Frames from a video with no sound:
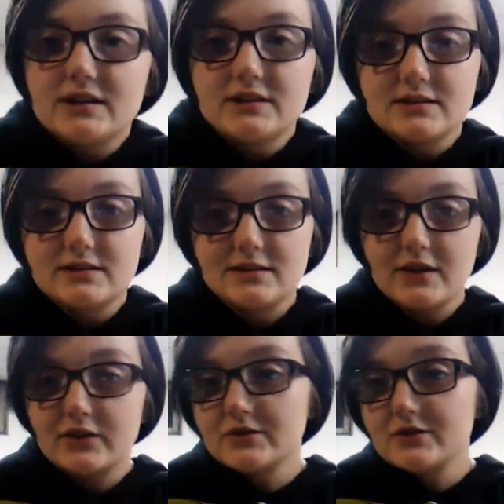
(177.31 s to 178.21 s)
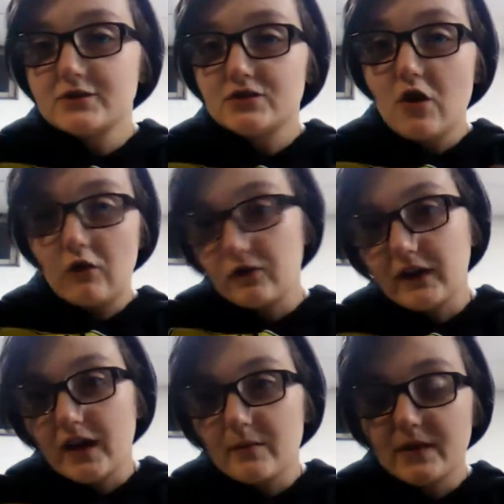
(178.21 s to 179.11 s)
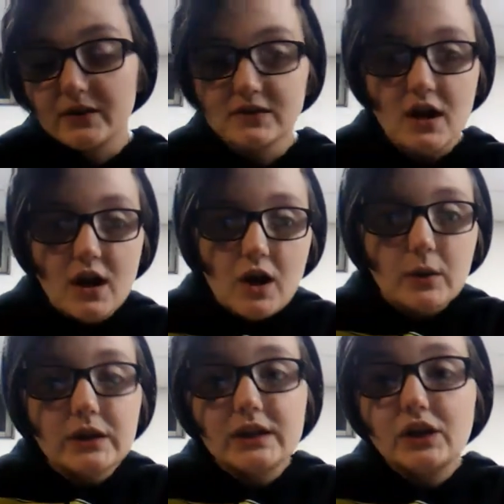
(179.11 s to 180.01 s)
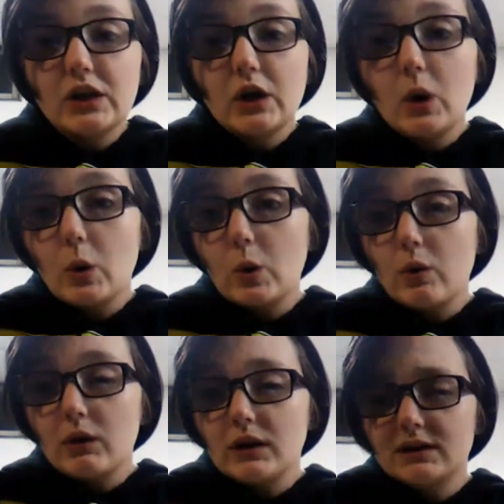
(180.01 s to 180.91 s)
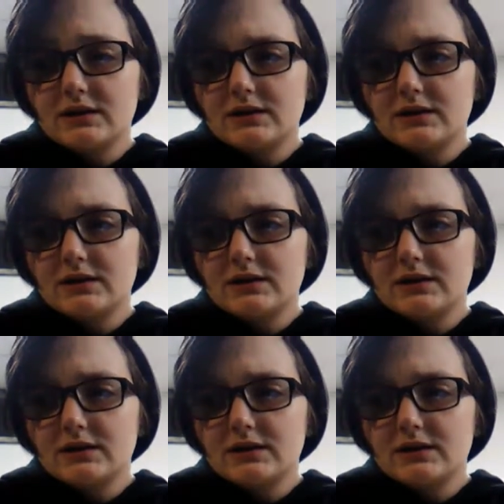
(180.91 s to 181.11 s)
Is there's no free time. There's really no,